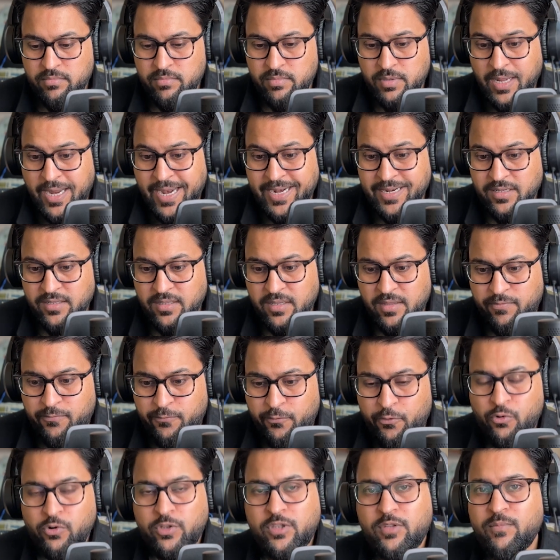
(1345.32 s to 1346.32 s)
and the
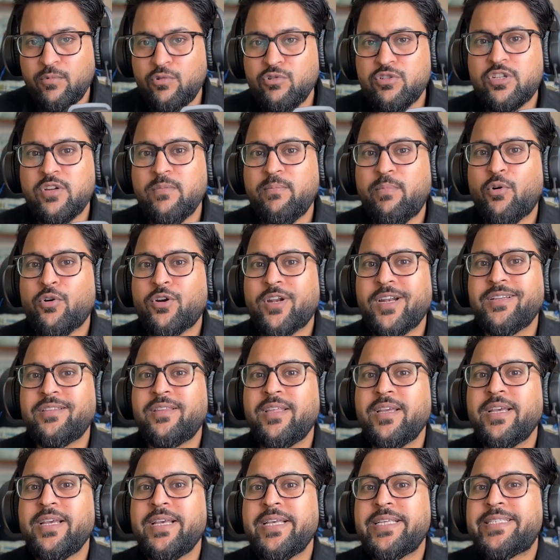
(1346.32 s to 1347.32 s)
fourth most important
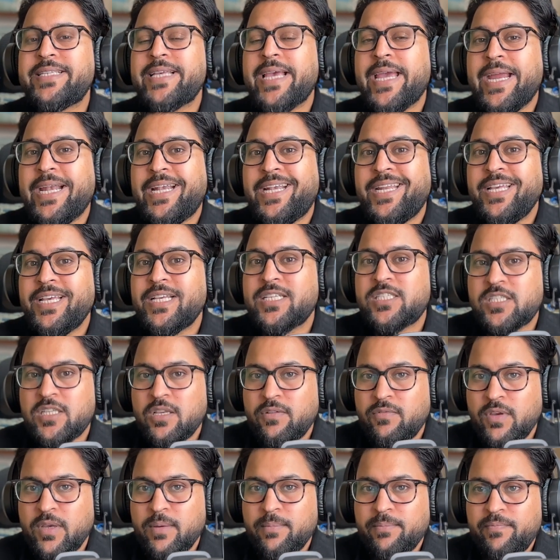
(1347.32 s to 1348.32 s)
thing is ATS
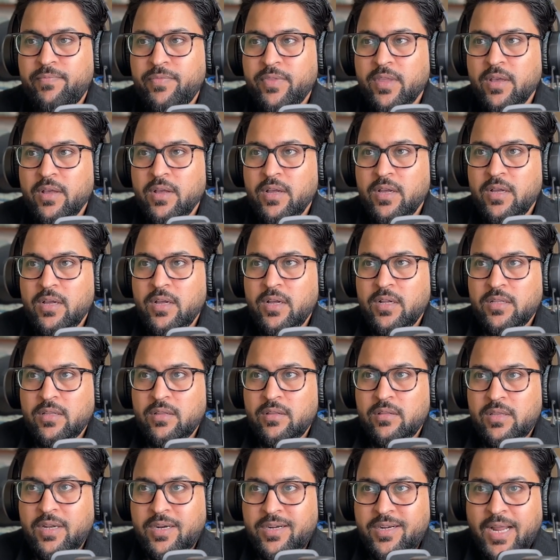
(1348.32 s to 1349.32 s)
CV.
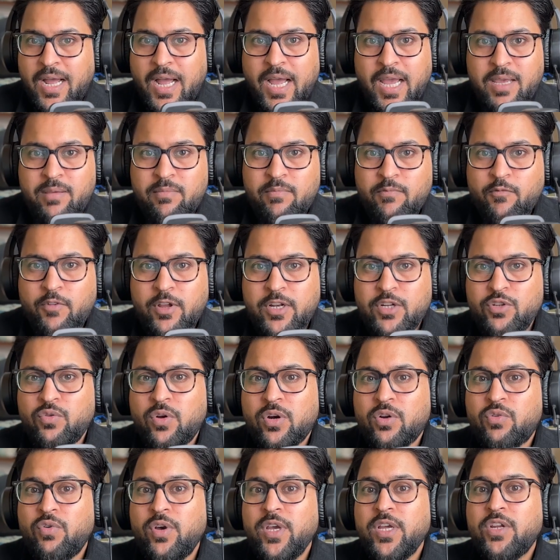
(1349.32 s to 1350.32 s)
The time when you are
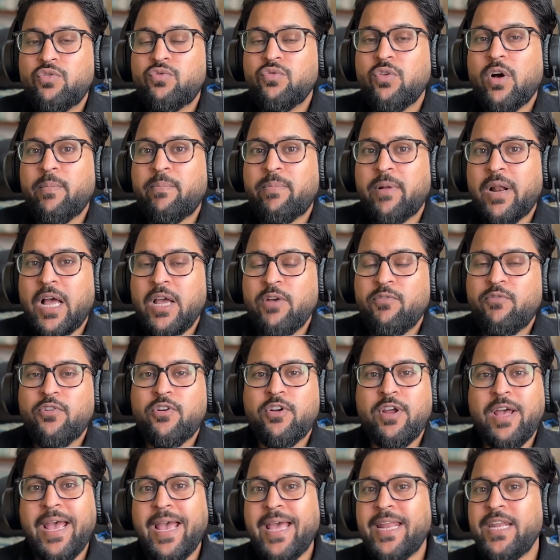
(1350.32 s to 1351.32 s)
going to apply
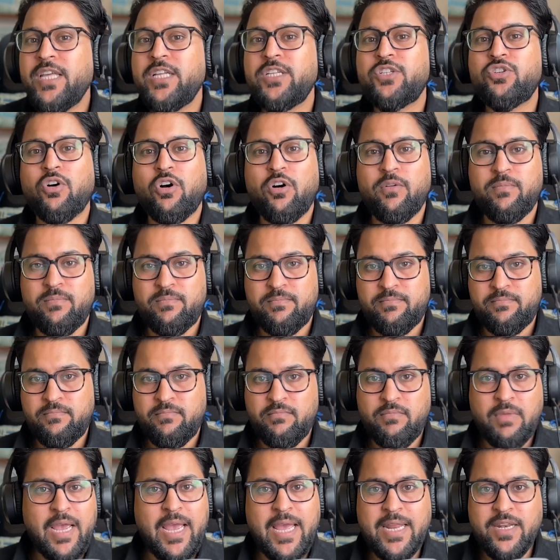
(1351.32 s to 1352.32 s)
for any job
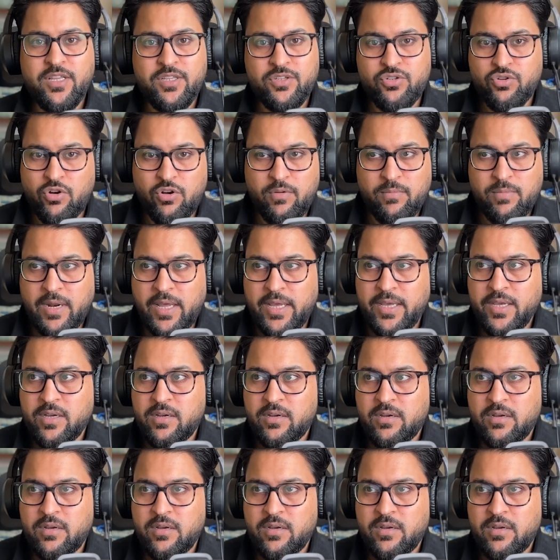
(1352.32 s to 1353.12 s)
like